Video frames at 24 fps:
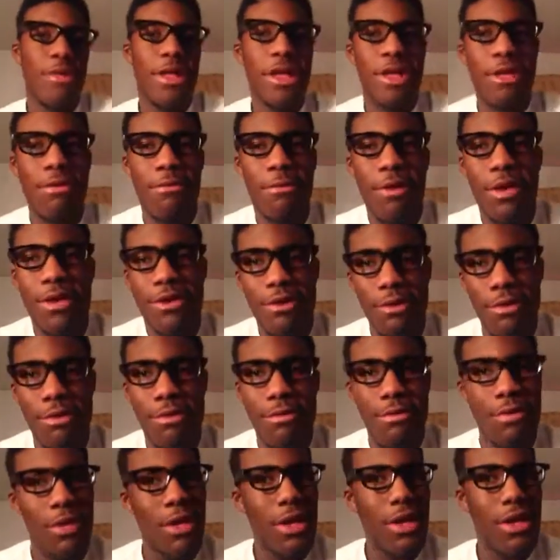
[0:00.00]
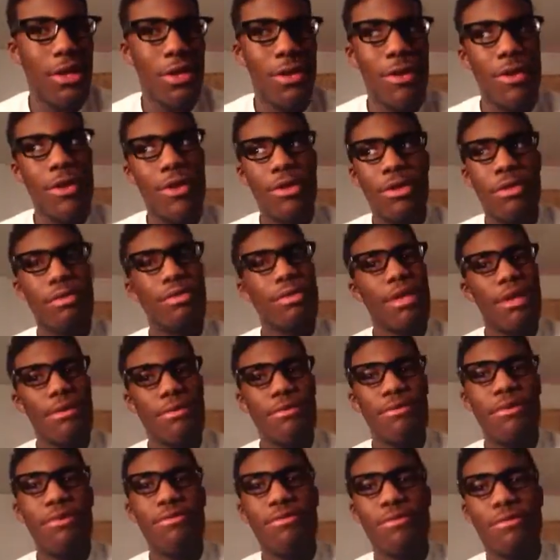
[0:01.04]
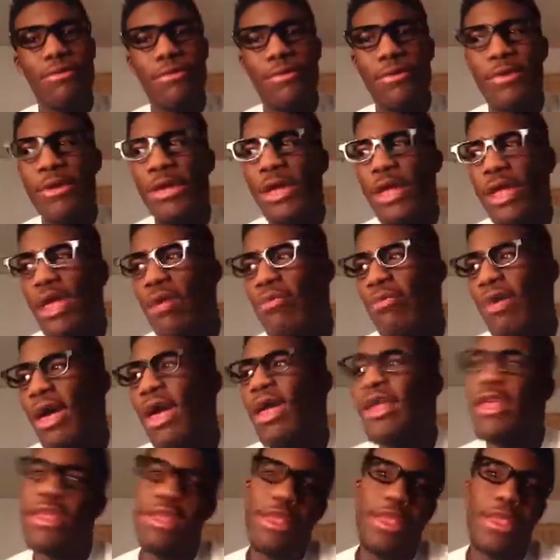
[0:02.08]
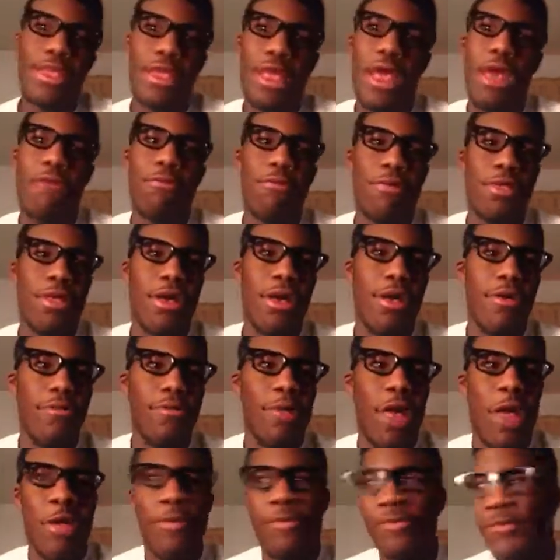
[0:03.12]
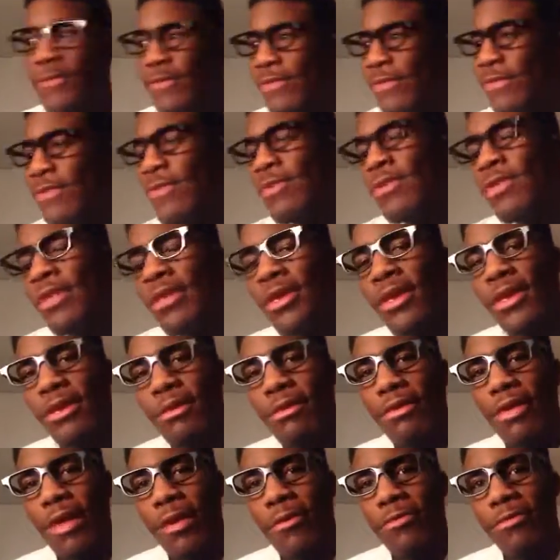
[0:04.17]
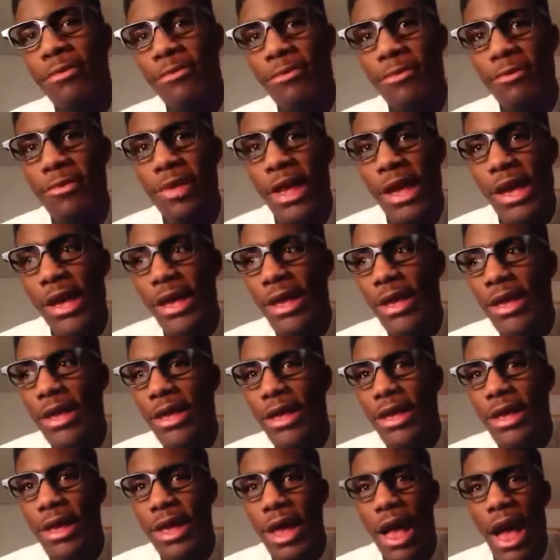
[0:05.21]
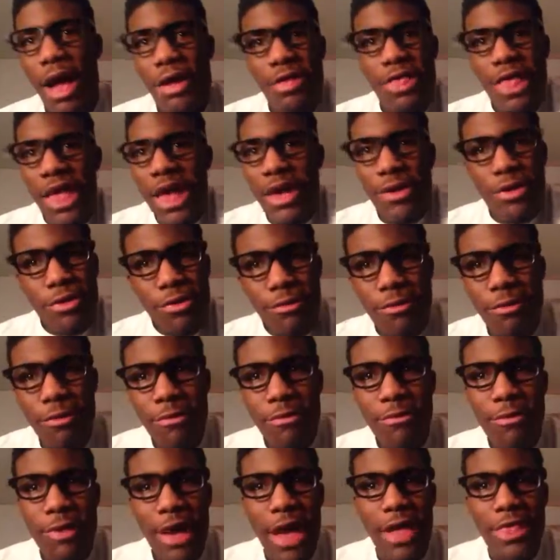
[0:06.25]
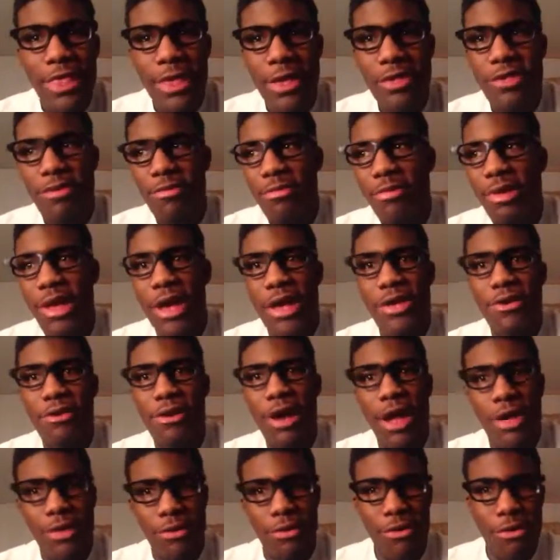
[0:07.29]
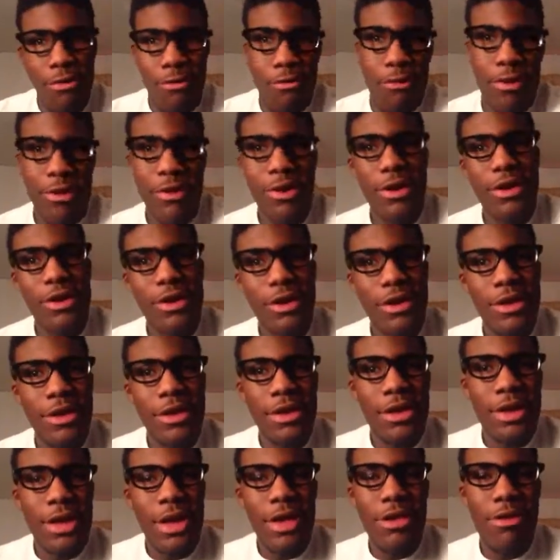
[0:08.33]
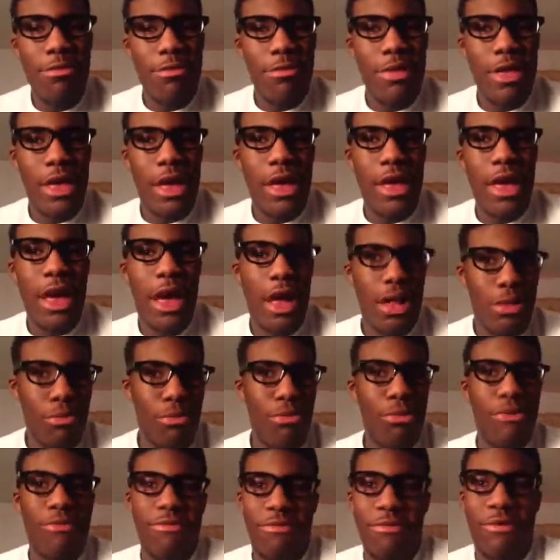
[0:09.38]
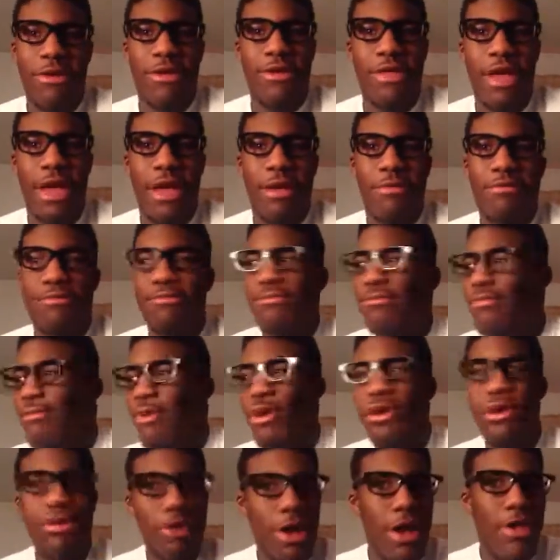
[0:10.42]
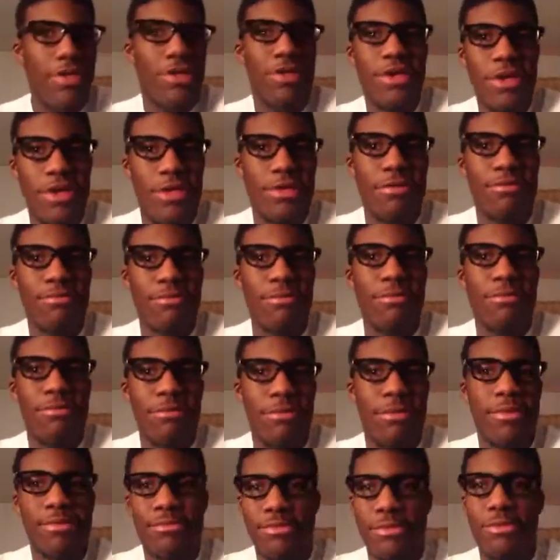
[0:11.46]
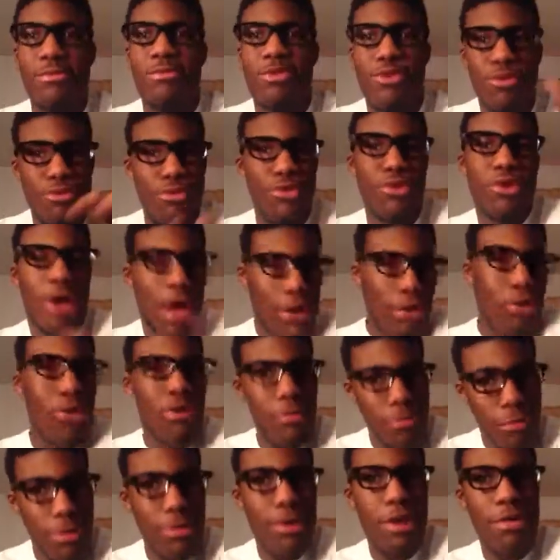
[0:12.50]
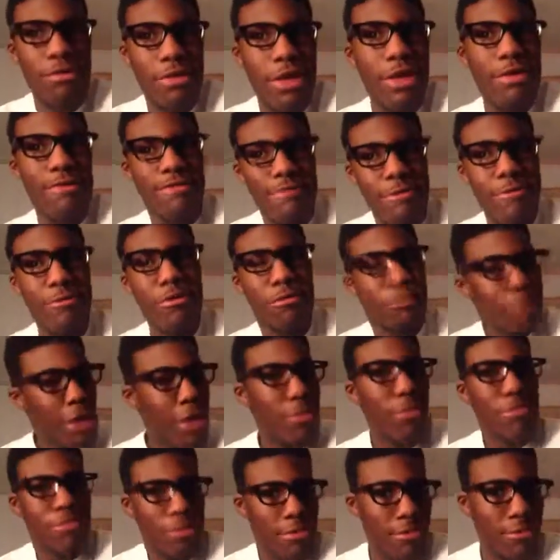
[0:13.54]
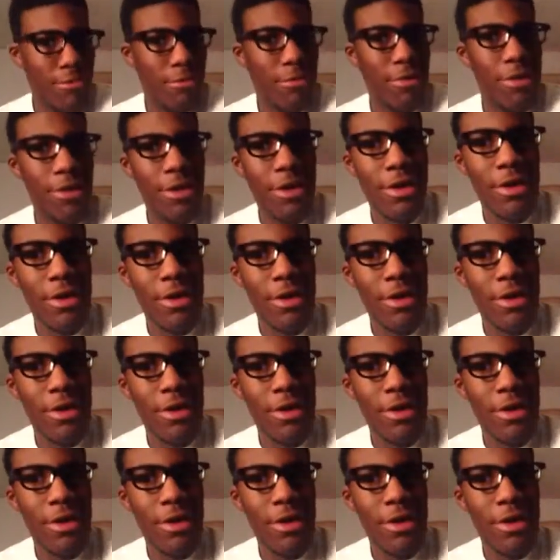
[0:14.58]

But anyway, you know what I'm saying? Them type of people, you be like every time, like type of people like I'll text you, I'll text you, like you got the homework, and you be like I got a boyfriend, like congratulations, but you, you got the homework though, like you feel me? Them type of people.